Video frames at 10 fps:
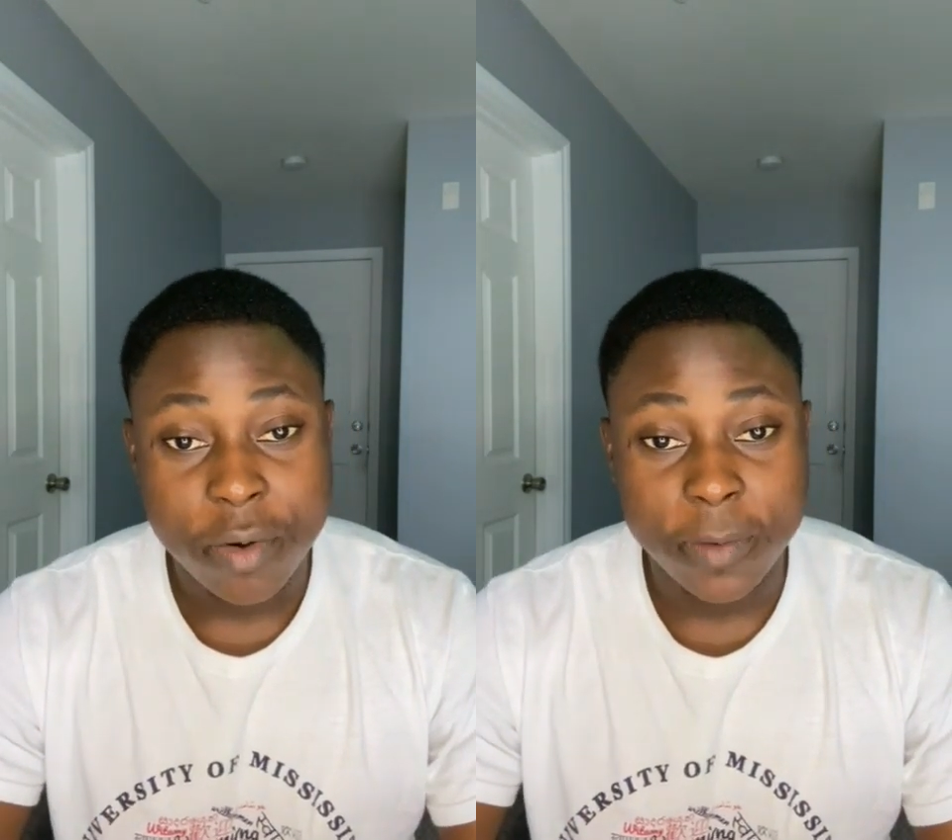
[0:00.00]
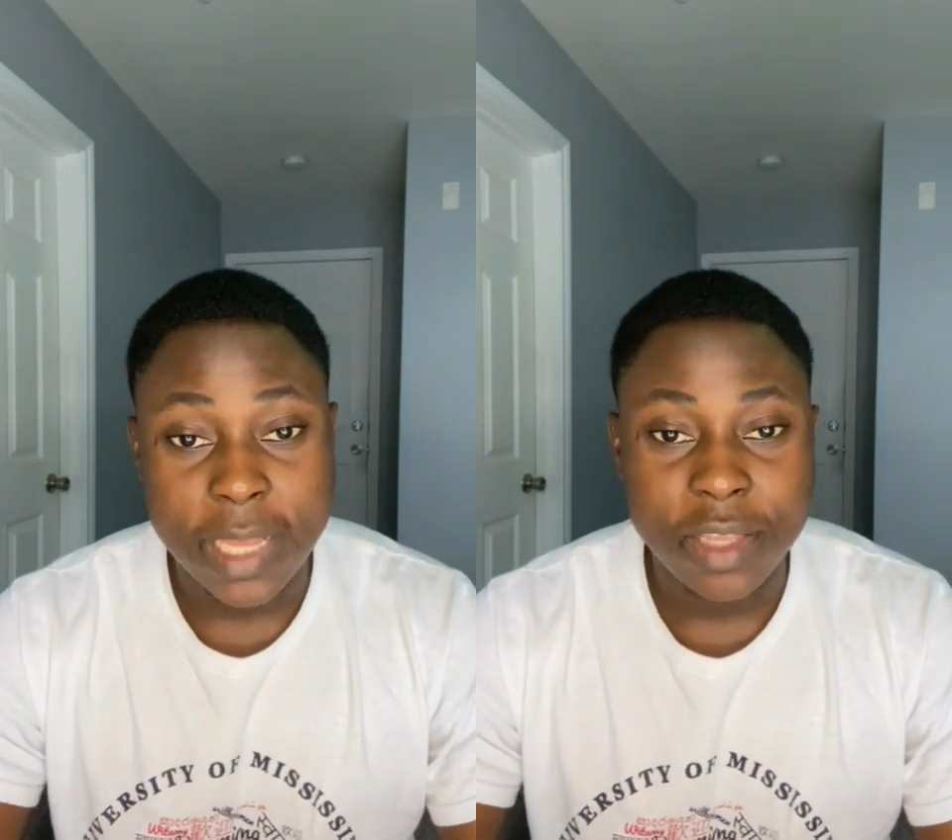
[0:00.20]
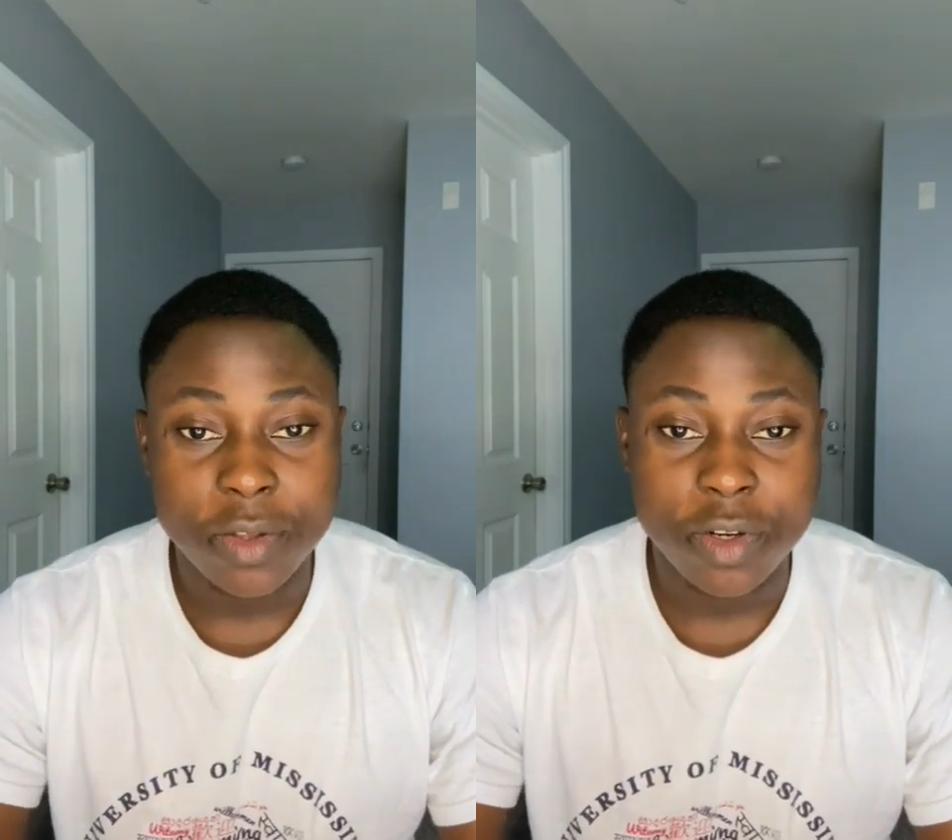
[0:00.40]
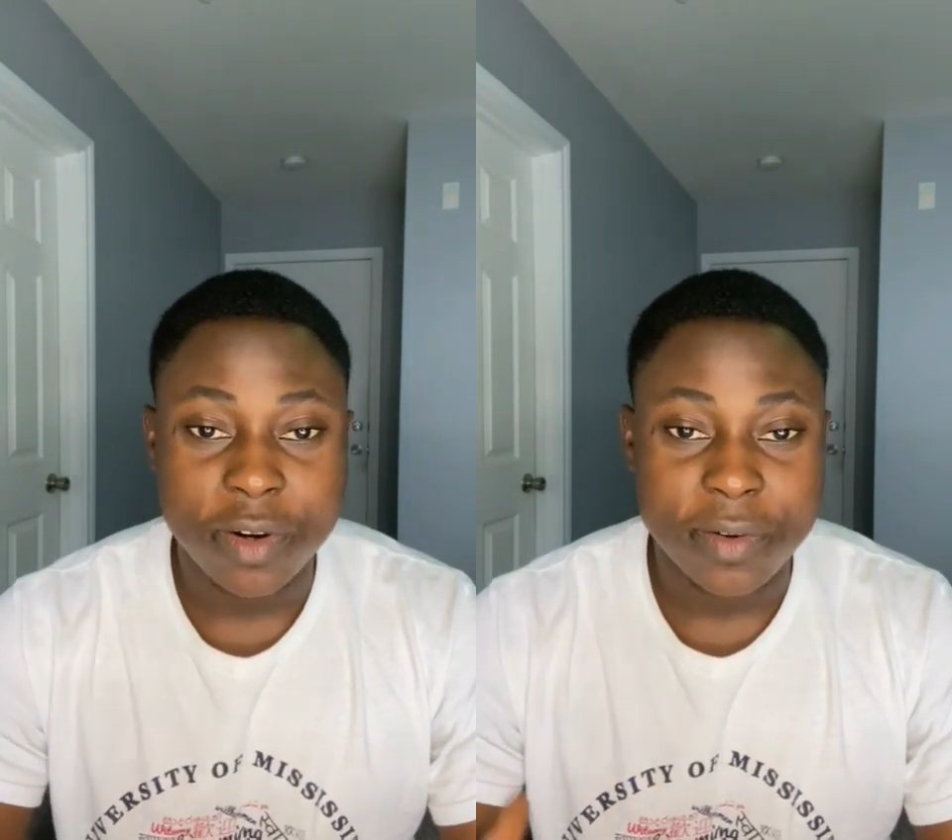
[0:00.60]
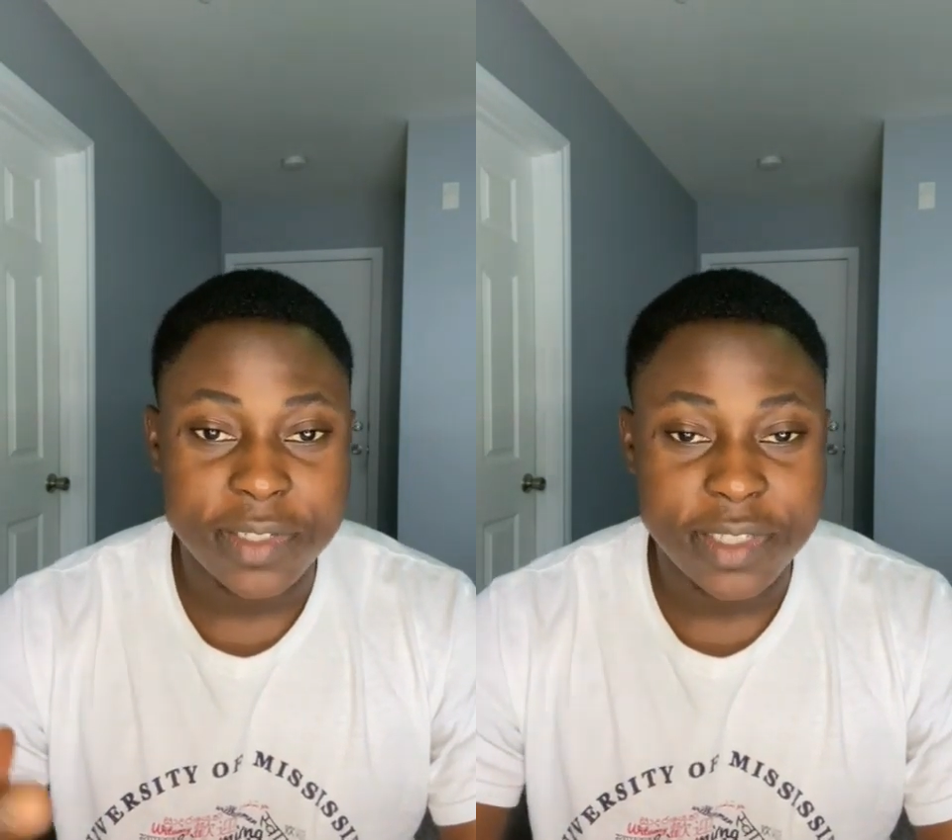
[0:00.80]
when I know
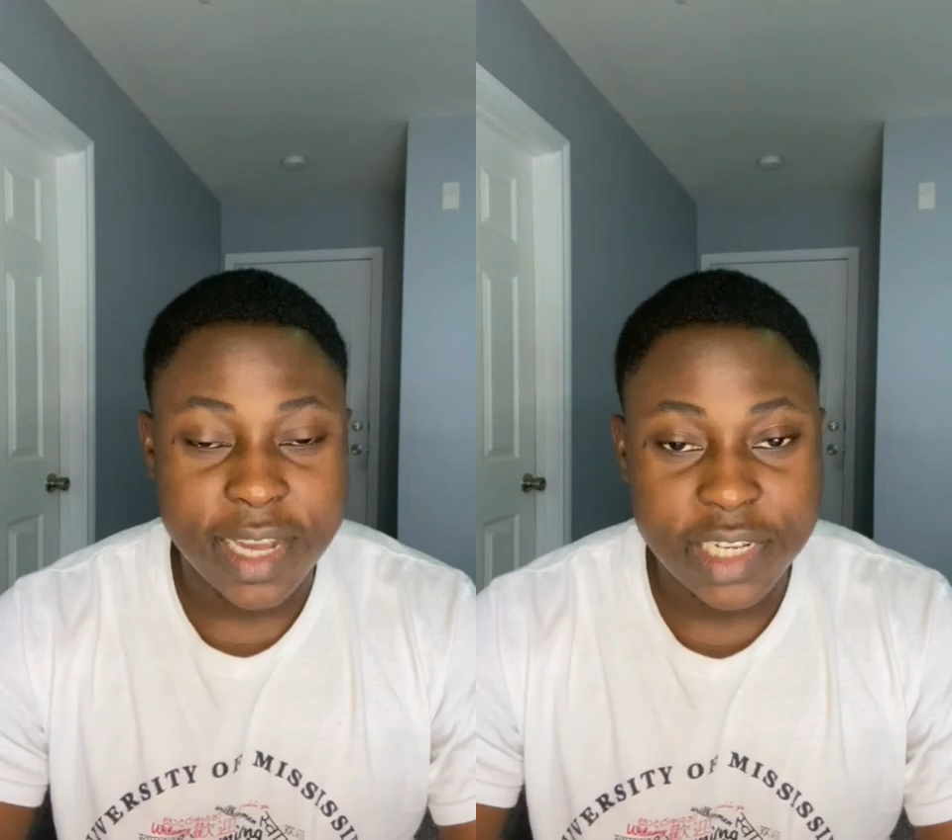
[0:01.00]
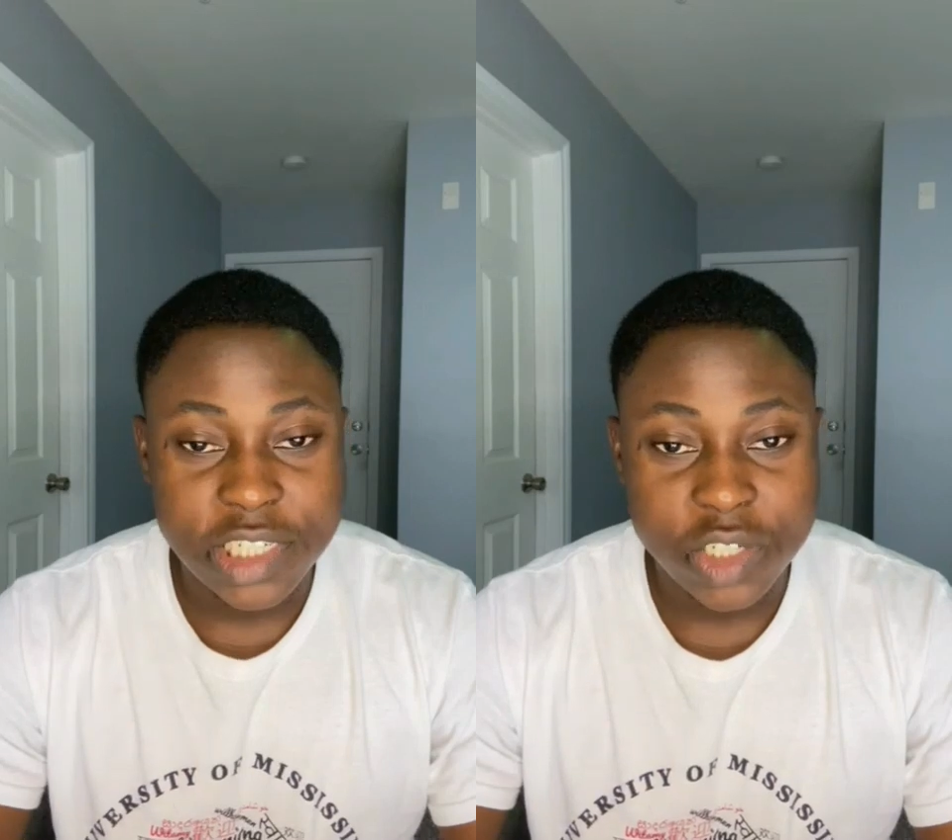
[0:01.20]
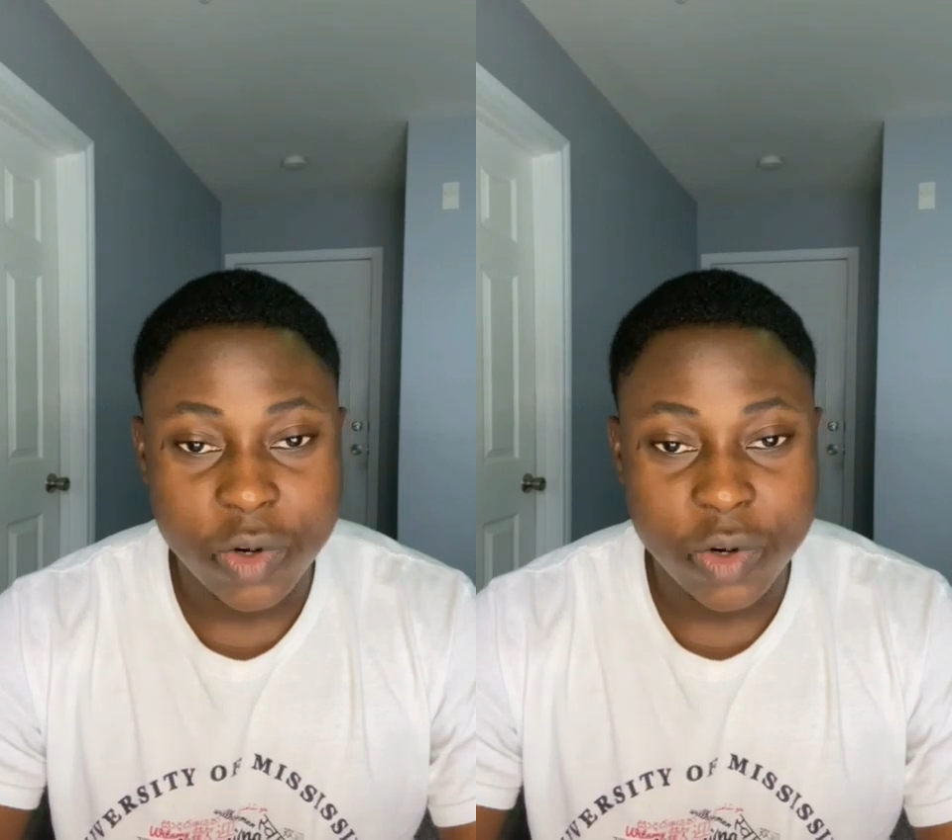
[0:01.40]
your research